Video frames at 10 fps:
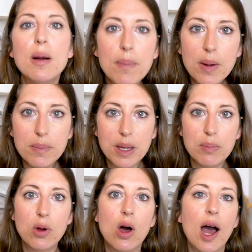up on
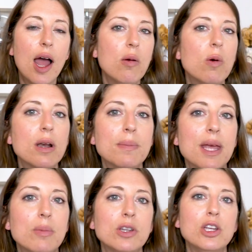people. I want to
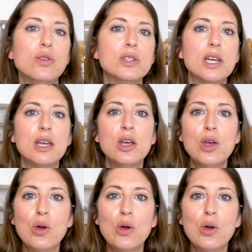be able to use it